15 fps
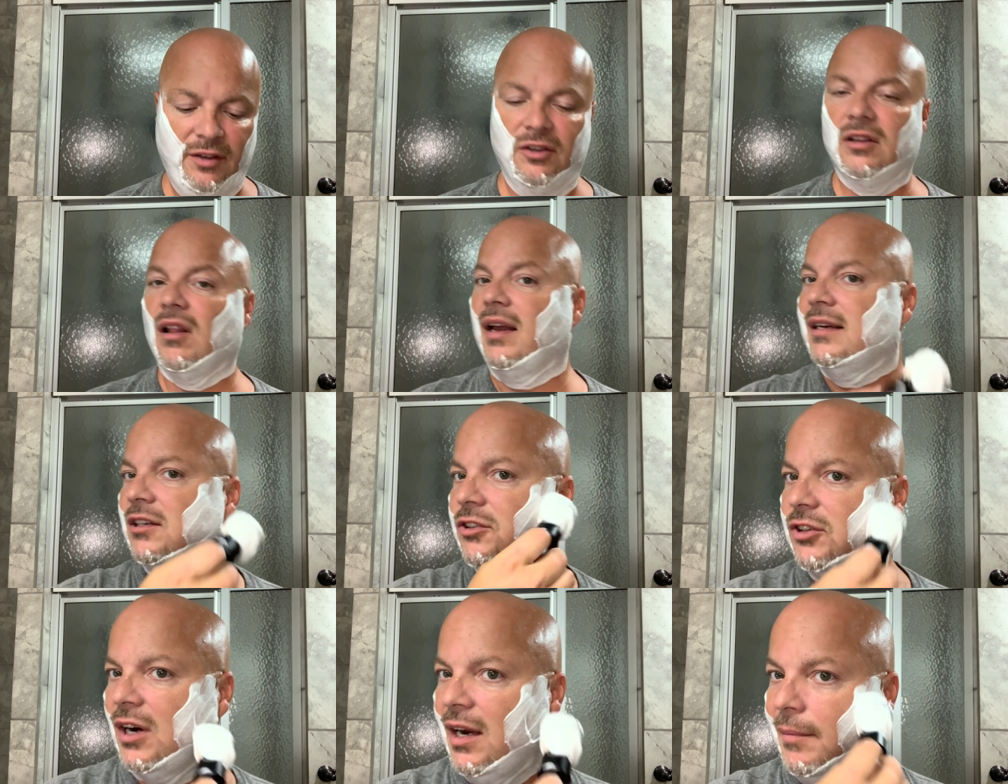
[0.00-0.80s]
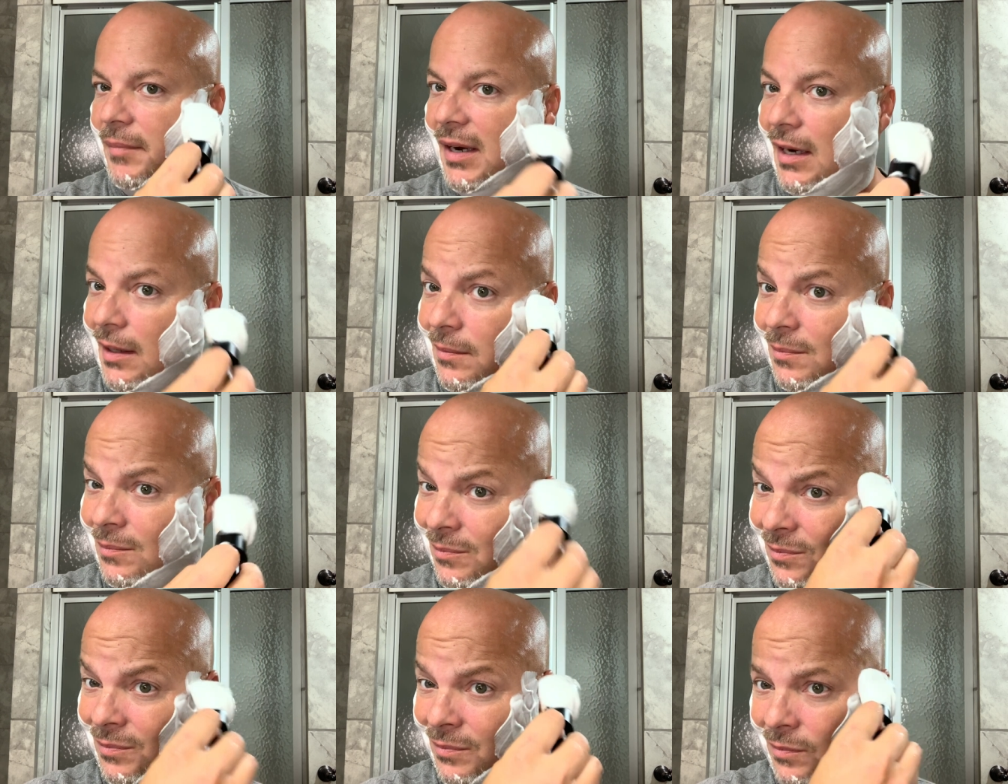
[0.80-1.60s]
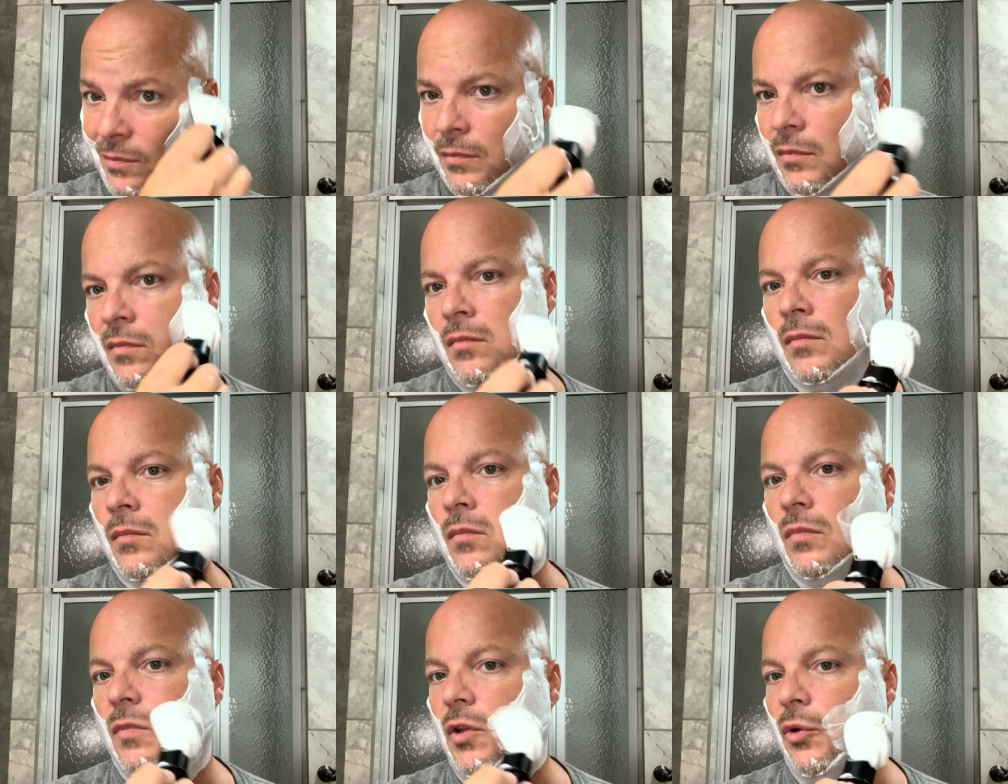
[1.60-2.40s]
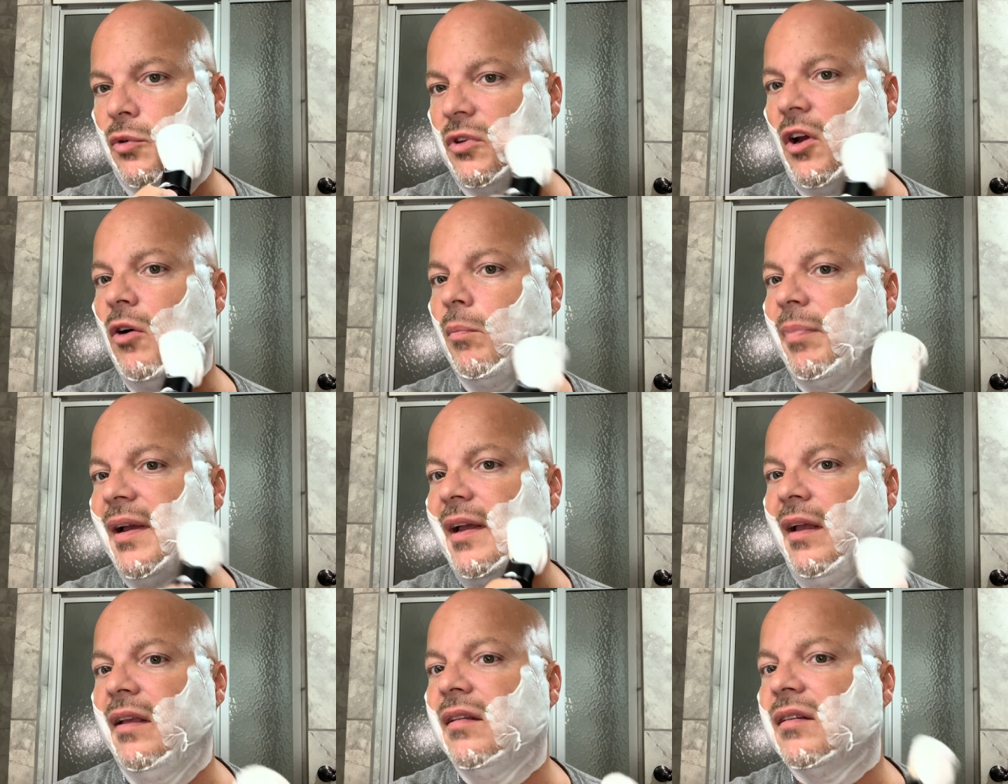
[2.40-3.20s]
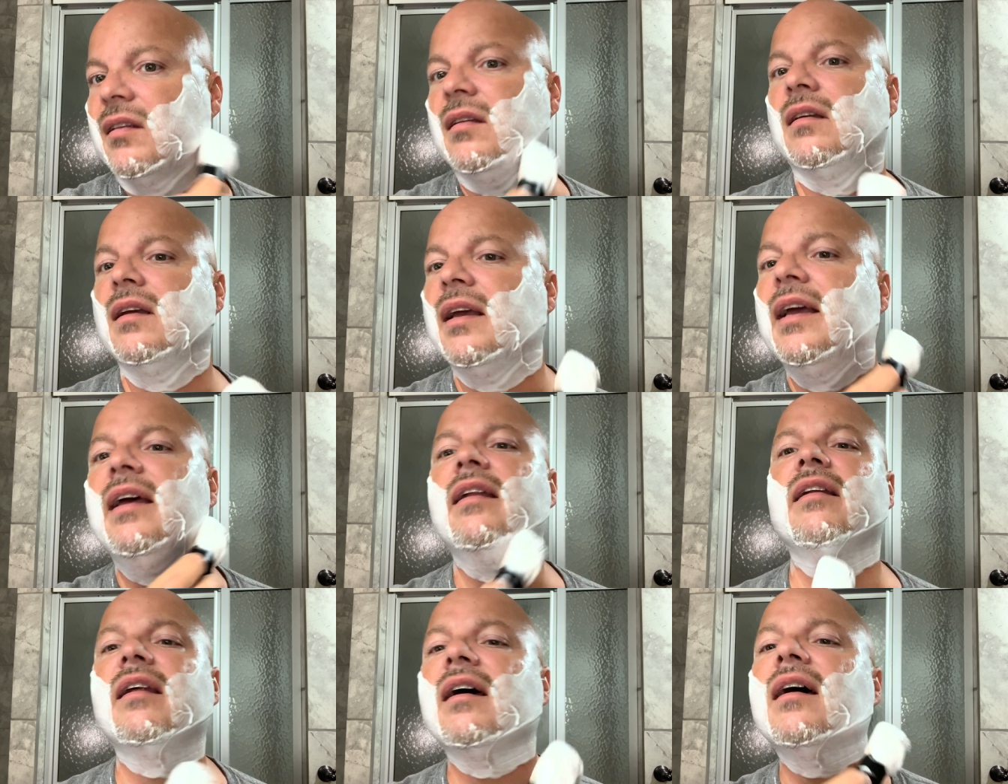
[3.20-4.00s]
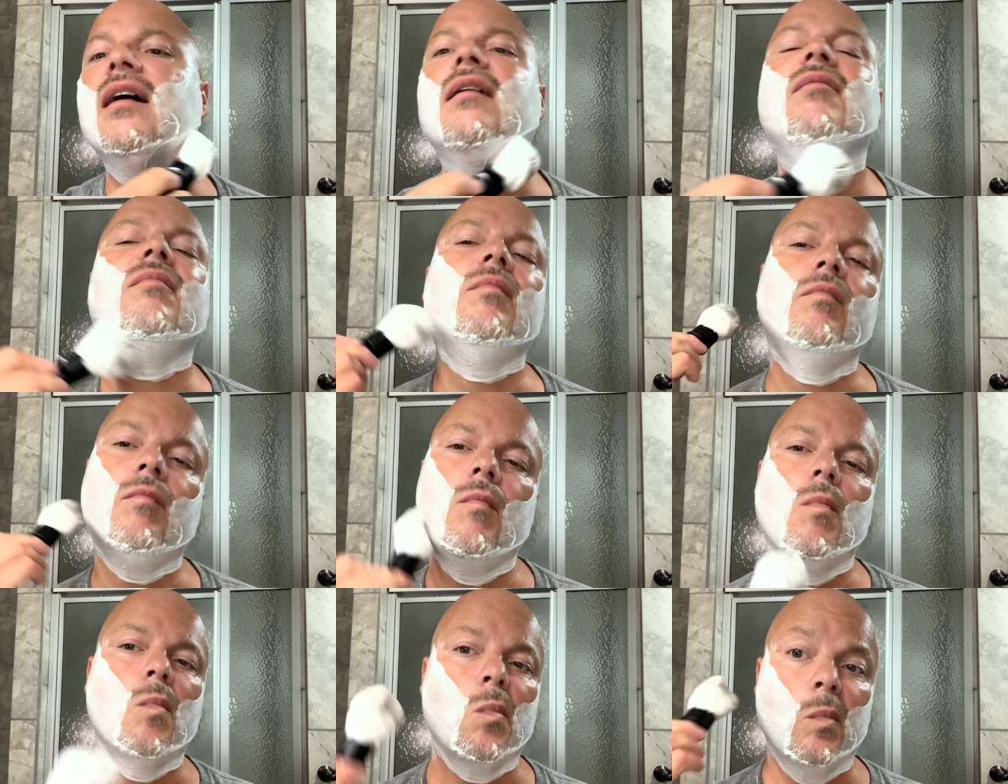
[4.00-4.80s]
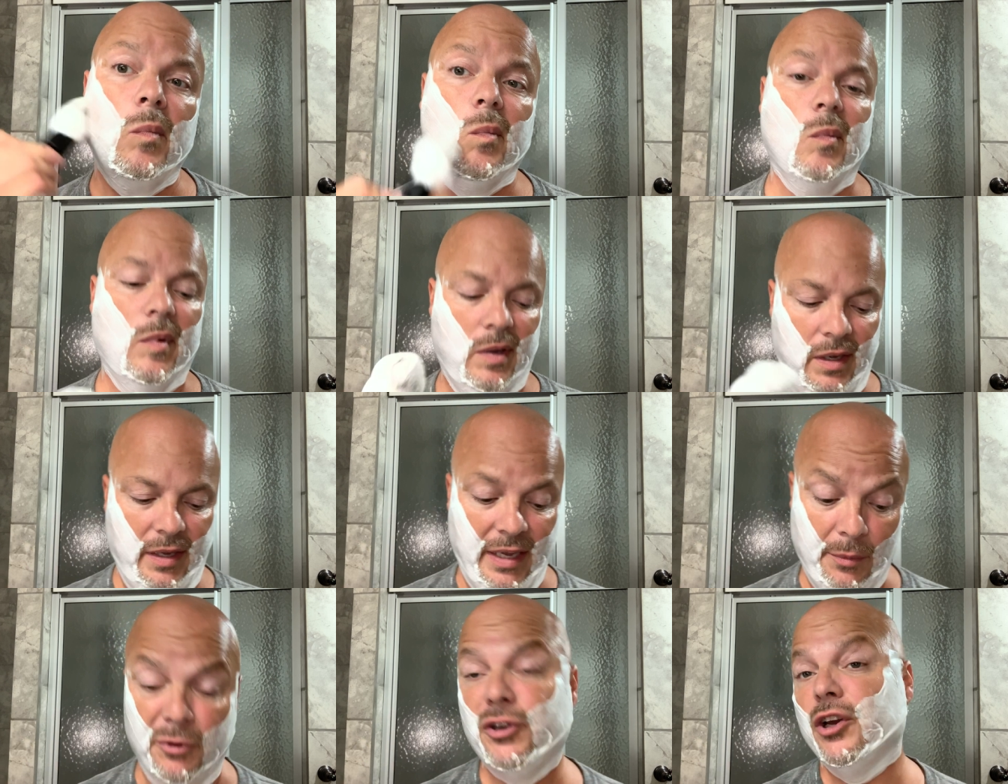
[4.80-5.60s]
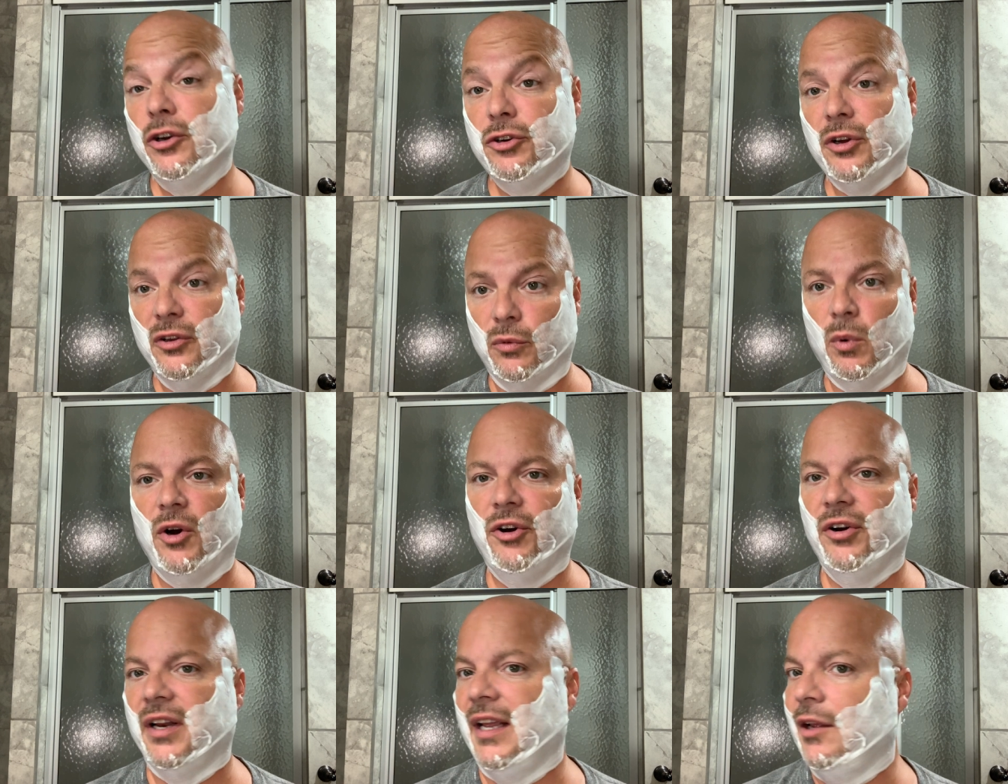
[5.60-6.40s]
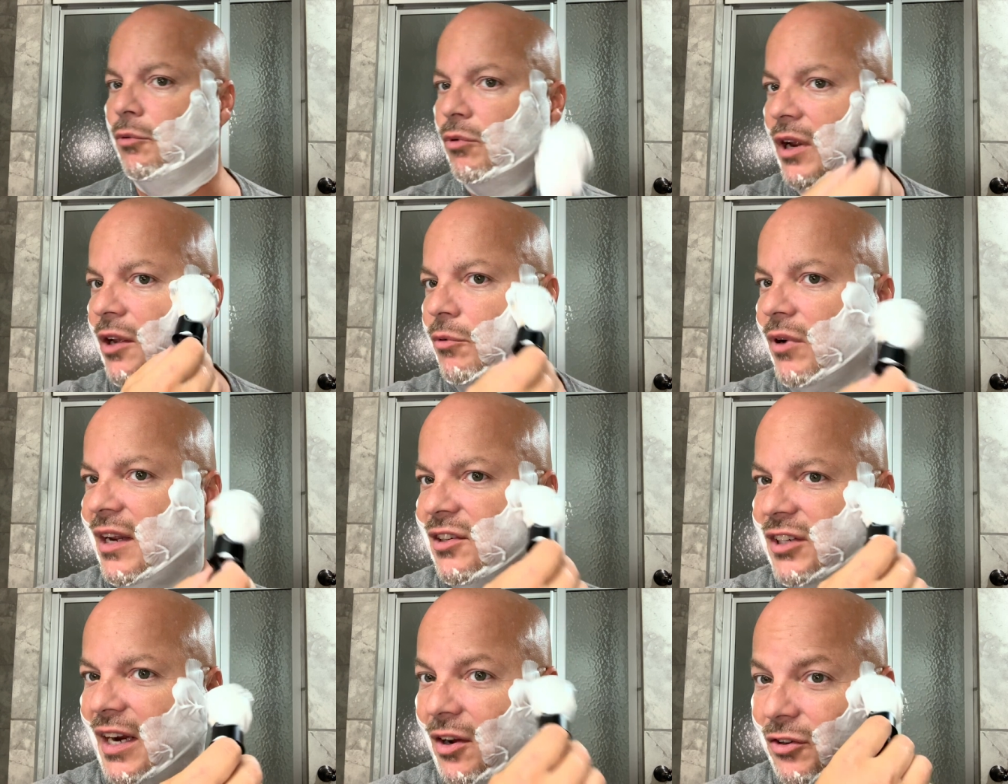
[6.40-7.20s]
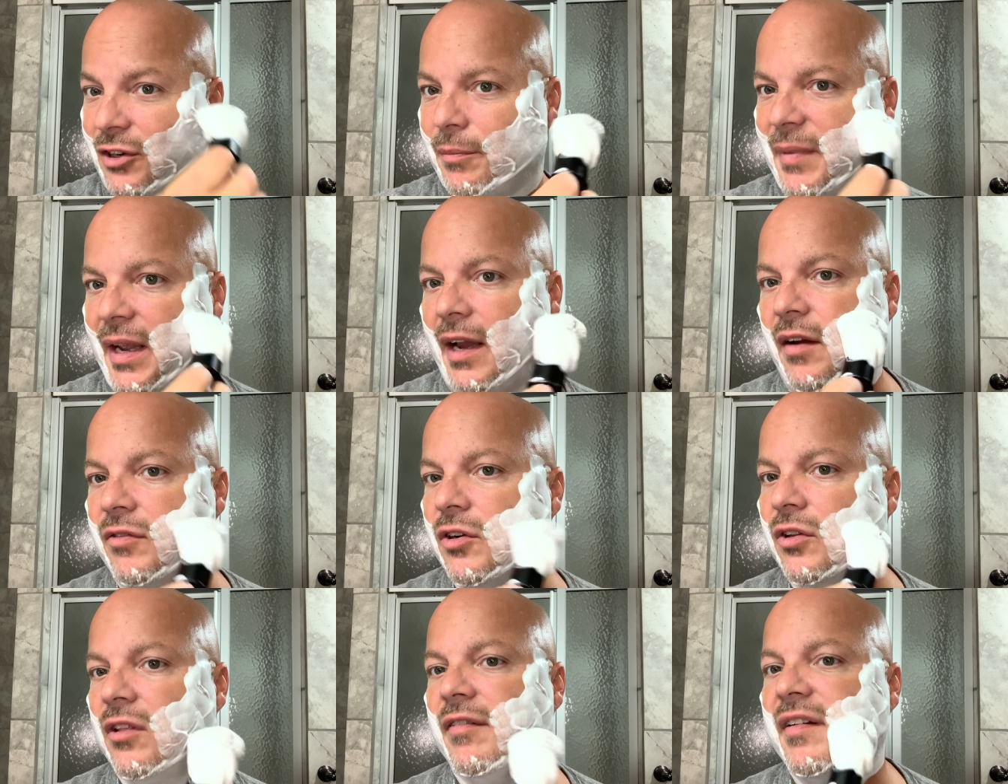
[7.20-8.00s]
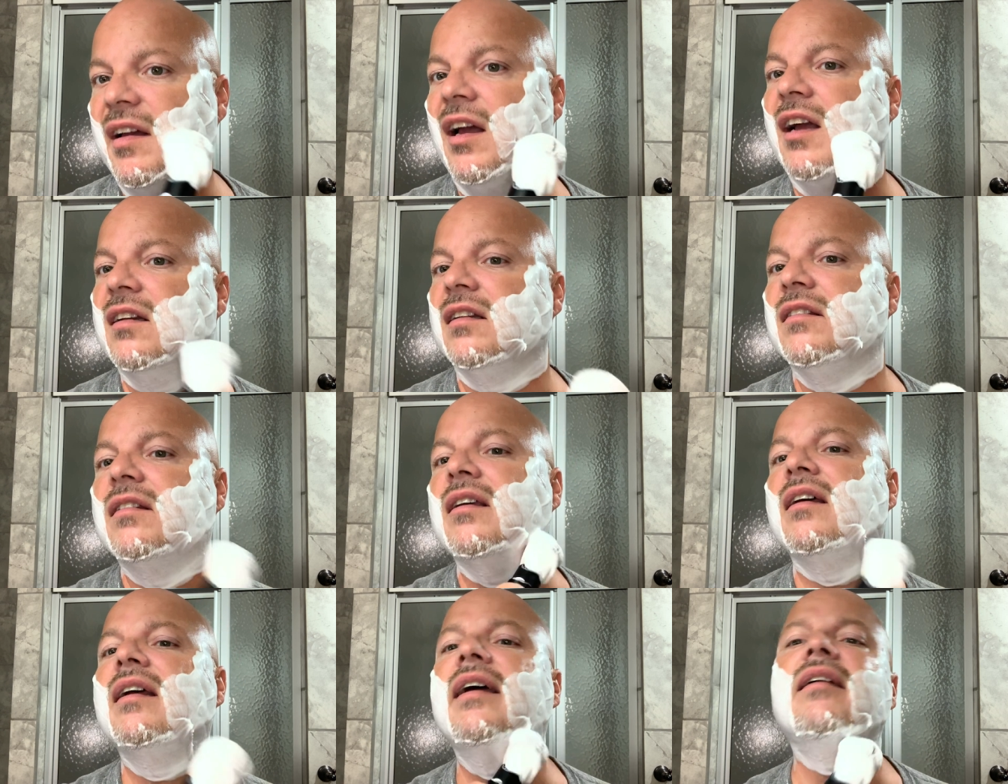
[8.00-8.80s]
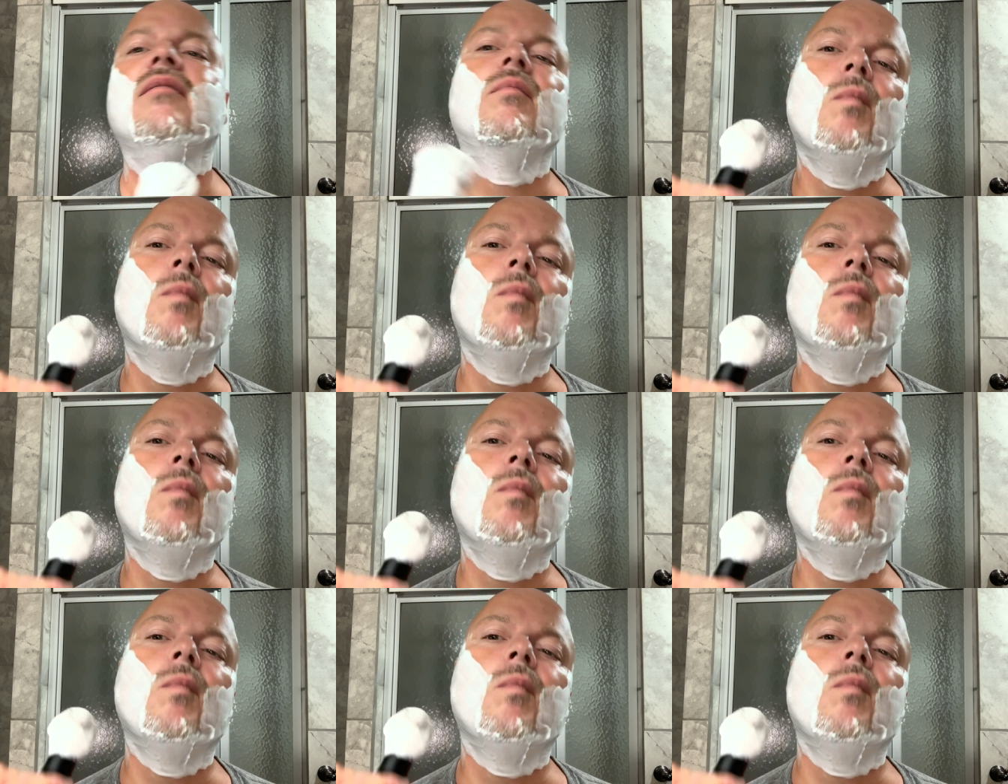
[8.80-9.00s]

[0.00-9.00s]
you'd like to try my new soap base, and uh, he was good to his word. He, he reached out to me after the fact and said, hey,